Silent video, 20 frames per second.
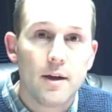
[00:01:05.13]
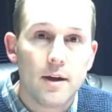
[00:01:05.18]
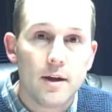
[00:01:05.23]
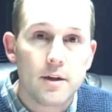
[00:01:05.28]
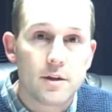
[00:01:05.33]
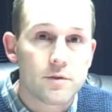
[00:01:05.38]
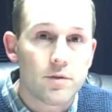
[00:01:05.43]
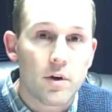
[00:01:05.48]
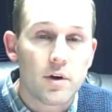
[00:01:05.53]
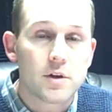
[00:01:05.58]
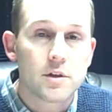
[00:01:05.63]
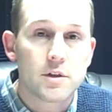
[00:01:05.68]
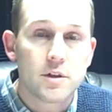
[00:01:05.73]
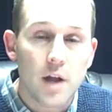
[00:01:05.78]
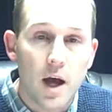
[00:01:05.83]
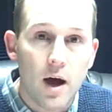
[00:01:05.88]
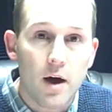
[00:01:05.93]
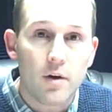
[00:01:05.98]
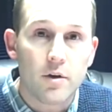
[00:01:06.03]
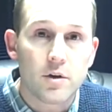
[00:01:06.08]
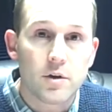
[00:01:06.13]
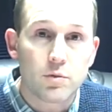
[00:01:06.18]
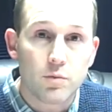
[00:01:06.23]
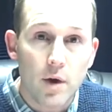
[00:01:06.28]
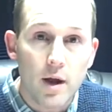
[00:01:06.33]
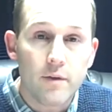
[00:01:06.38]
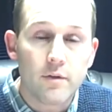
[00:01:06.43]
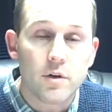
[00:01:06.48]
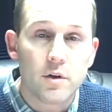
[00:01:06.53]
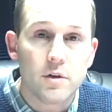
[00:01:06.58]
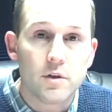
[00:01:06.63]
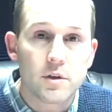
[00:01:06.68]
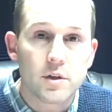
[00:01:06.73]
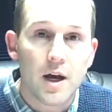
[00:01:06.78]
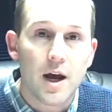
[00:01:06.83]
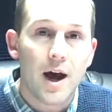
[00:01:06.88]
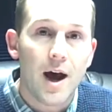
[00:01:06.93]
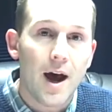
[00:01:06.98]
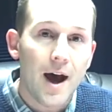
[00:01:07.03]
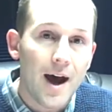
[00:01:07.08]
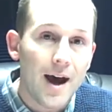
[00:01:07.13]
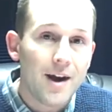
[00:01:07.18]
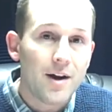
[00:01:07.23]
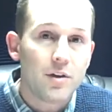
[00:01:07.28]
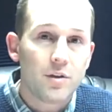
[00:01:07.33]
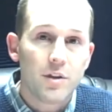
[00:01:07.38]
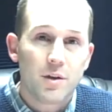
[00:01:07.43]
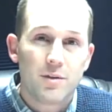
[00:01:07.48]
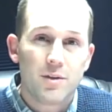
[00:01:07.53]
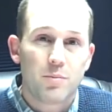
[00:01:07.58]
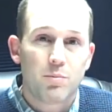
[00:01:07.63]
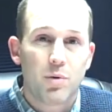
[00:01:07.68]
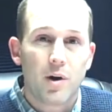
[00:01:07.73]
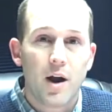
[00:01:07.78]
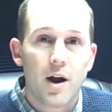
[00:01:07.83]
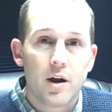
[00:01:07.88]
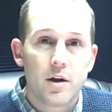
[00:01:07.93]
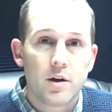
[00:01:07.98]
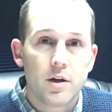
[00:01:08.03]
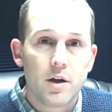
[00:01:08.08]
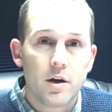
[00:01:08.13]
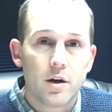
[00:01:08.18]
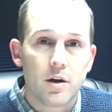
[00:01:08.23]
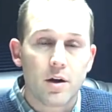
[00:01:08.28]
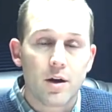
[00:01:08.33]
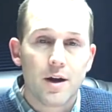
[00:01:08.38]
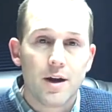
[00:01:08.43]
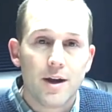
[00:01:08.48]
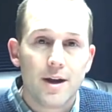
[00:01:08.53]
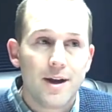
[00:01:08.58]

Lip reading: as far as dollars, revenues, higher than the prior year.